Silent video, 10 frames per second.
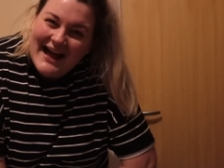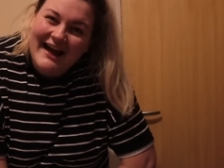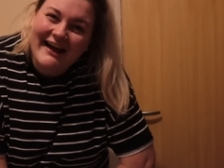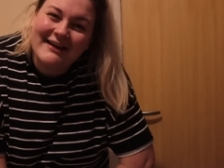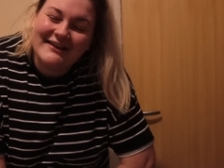
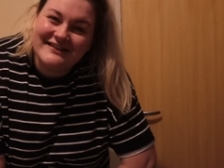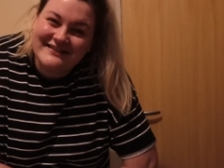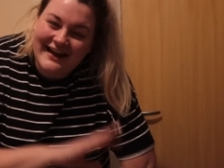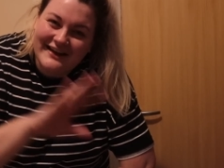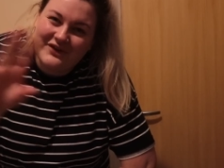I am gonna
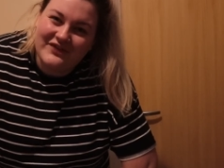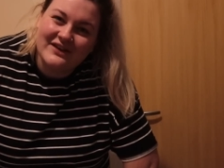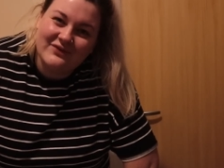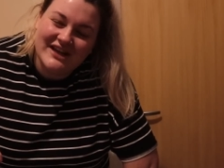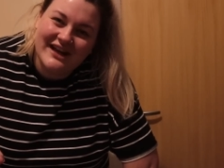sign off
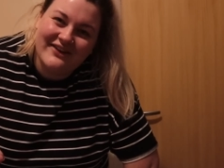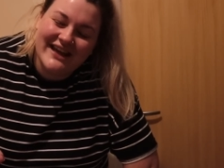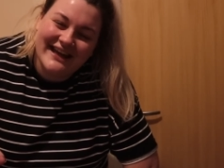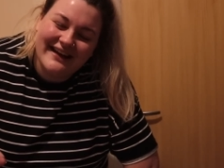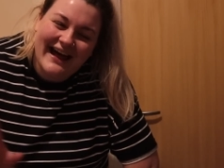this video
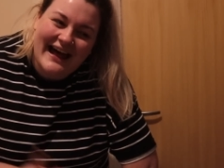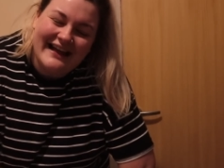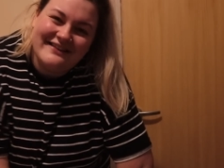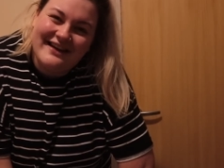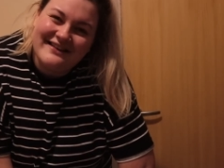here
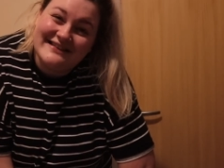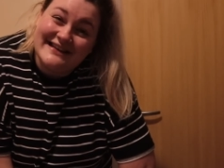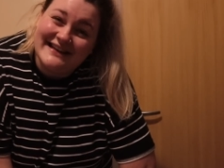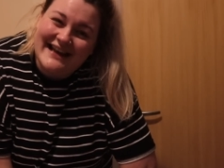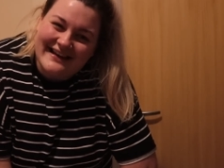and I'll
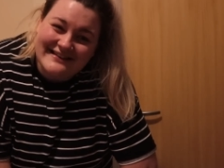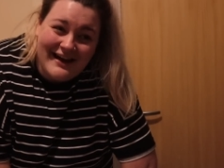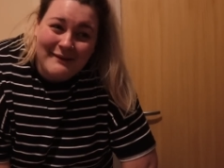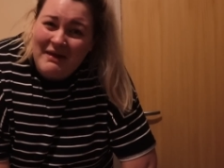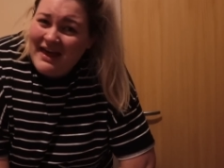see you next
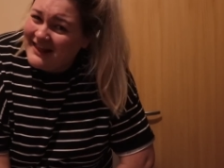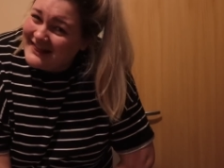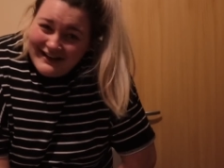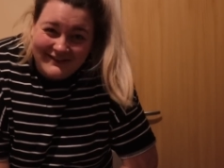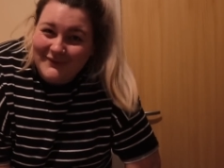time.
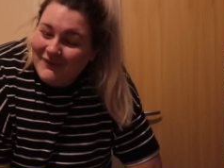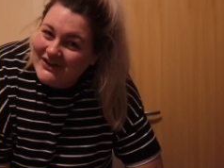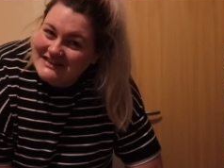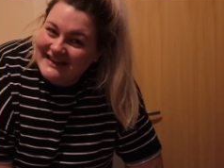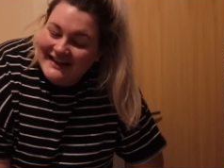Thanks for
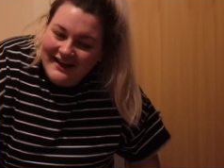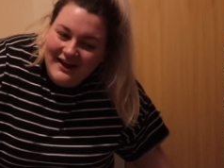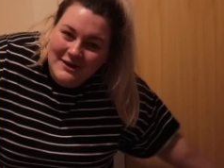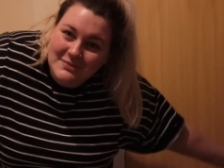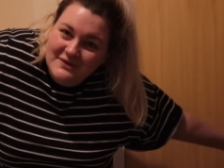watching. I
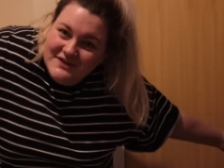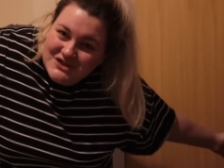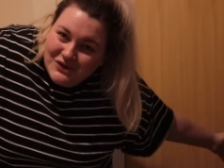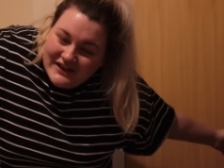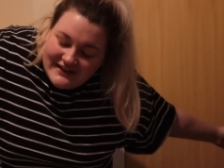hope you've
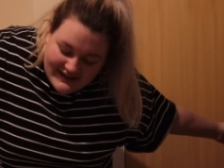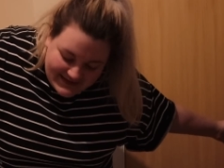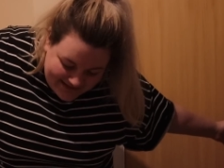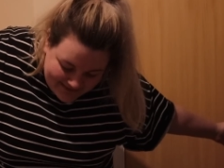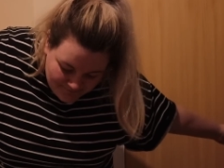enjoyed
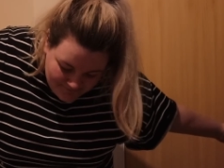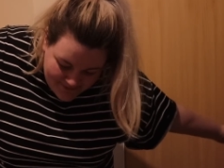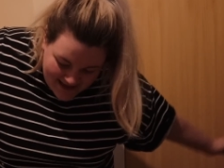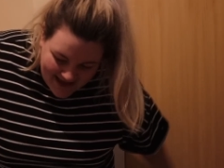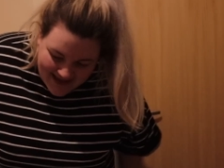this
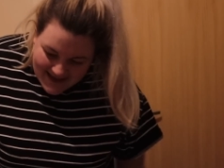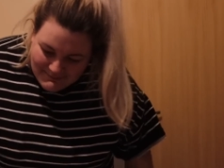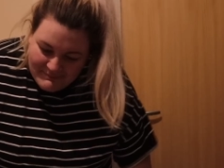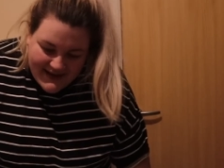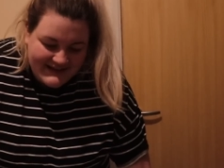
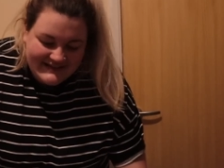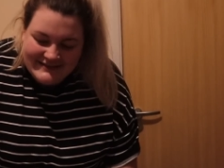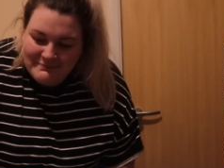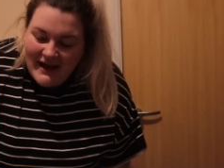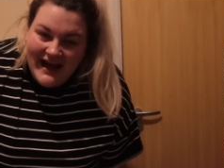
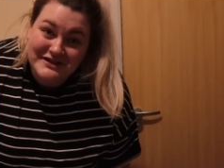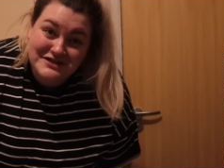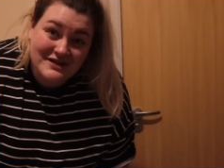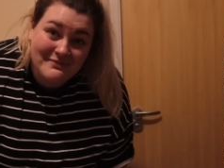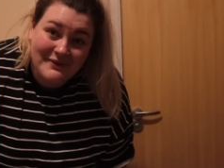
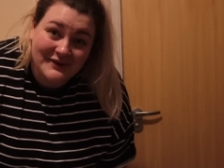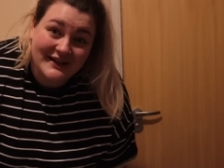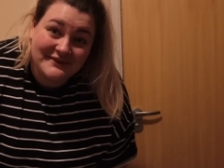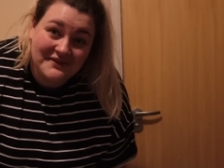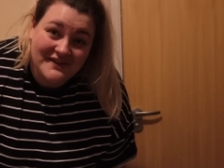mismatched
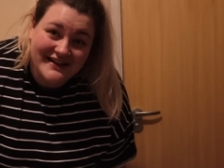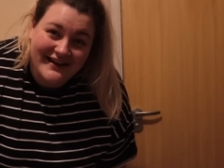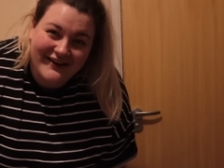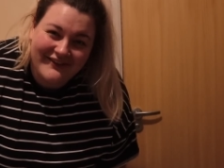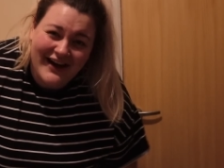muddle of a
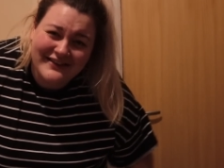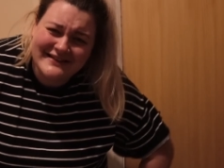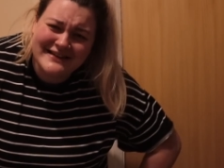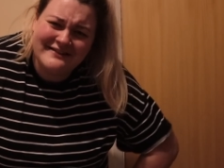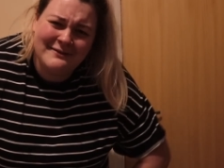video. I'll
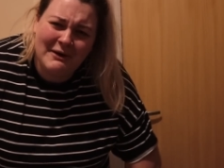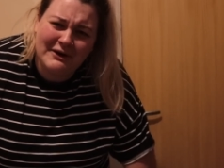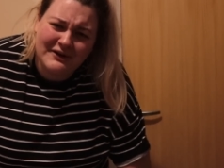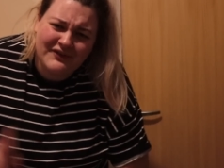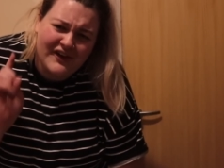see you
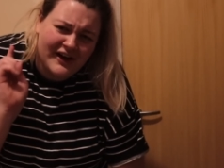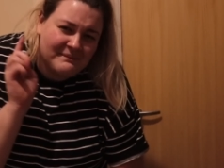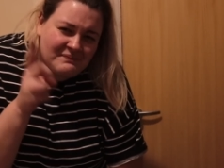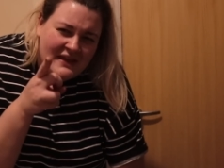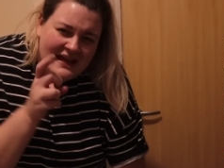tomorrow
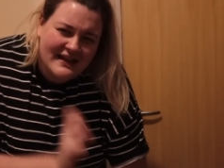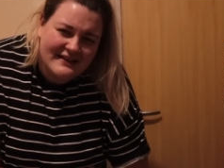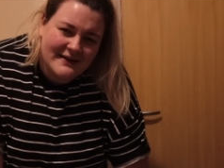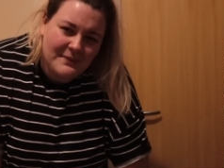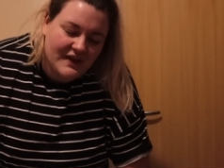for
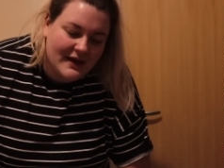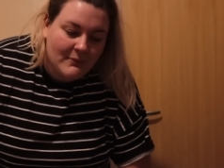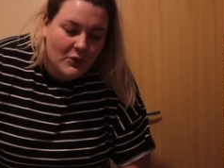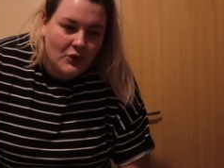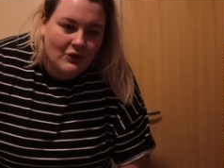something
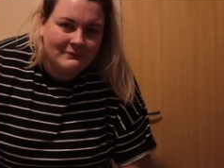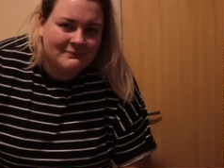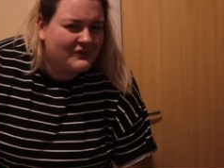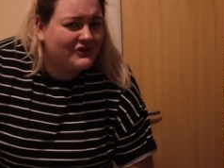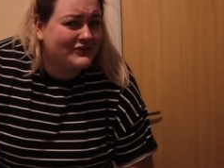more
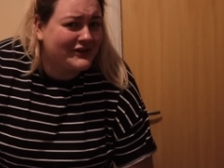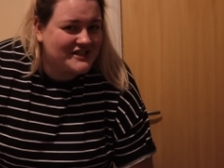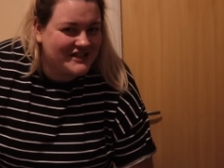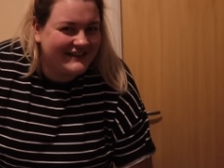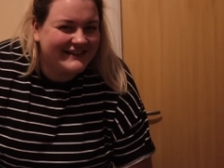
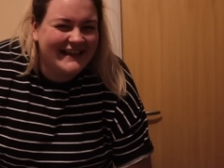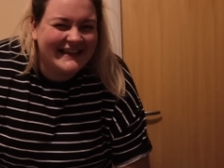structured.